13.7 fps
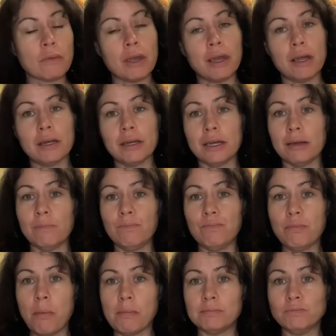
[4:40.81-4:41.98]
And um,
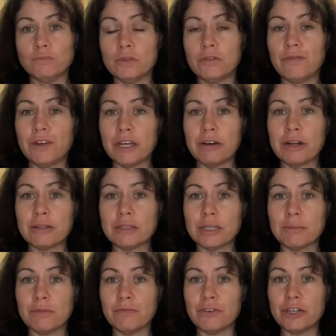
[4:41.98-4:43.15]
We'll figure out
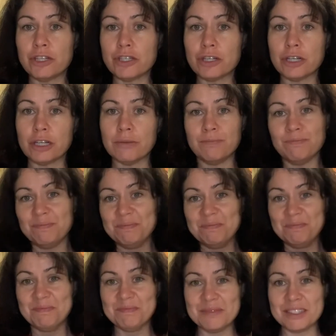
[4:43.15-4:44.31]
something for dessert.
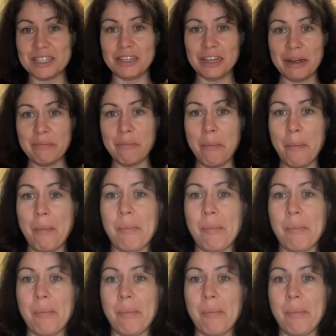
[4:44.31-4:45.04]
See you then.